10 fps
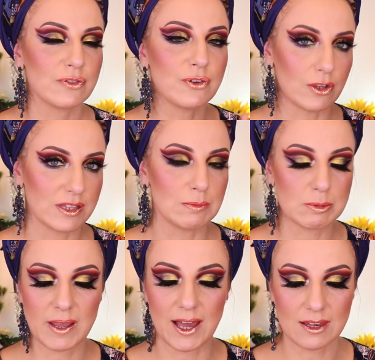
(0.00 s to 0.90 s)
fall
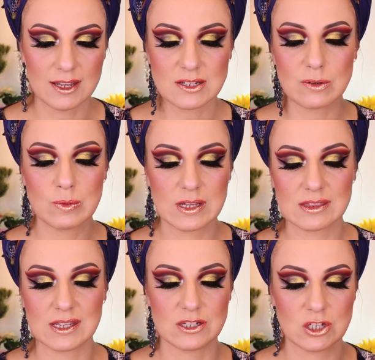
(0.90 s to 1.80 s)
themed palette
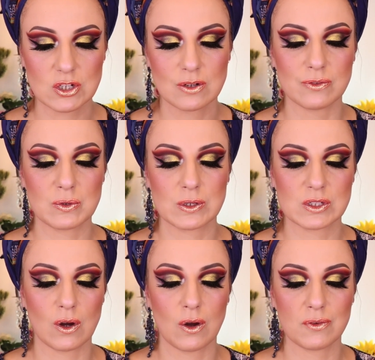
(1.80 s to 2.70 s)
with the addition, of
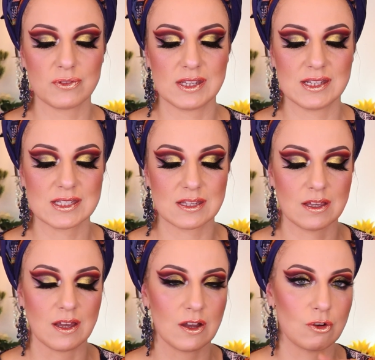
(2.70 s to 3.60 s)
course, of these
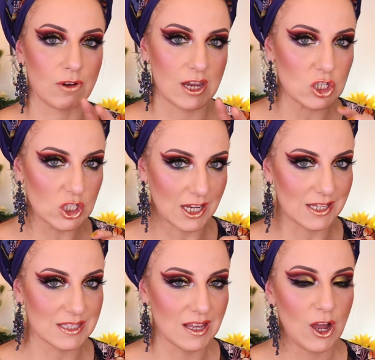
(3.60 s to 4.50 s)
gray
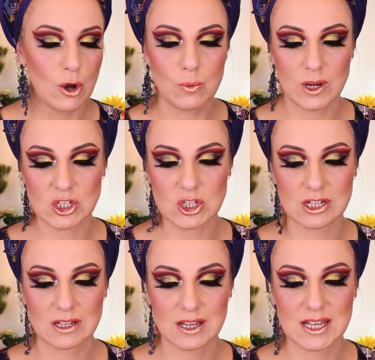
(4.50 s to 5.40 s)
shades,
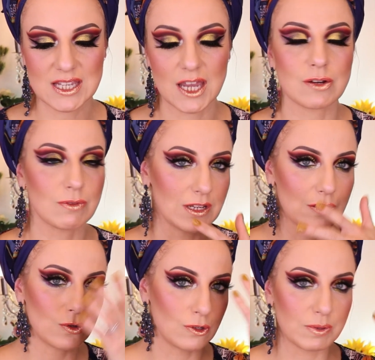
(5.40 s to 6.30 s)
which is kind of really
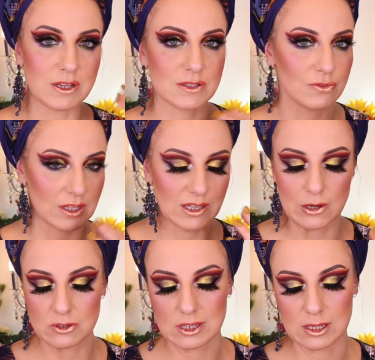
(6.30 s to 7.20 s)
cool because of the
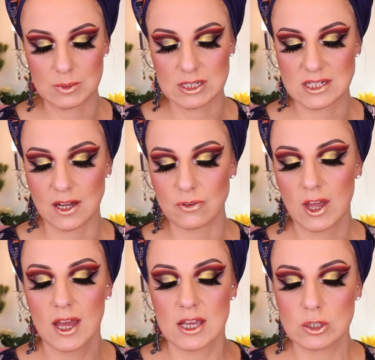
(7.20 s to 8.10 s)
clown theme and stuff.
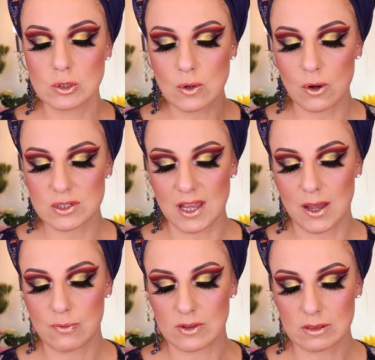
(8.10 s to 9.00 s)
You do also
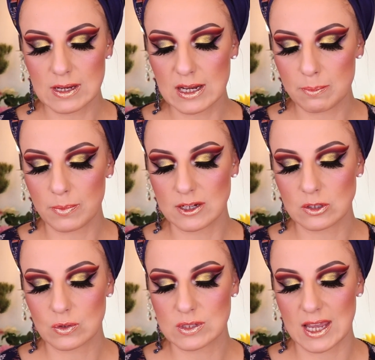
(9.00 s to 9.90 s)
have 3 lip
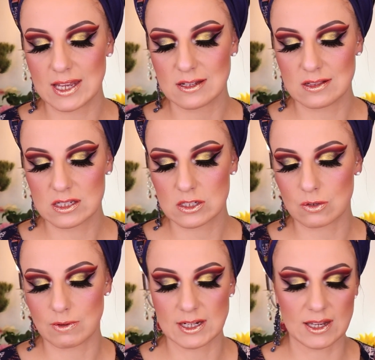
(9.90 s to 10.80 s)
bundles, and this is
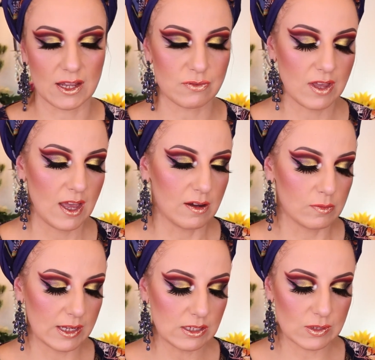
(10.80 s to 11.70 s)
already live
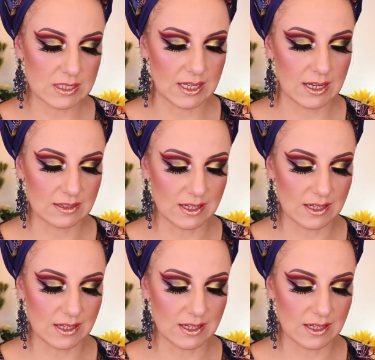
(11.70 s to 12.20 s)
when you're seeing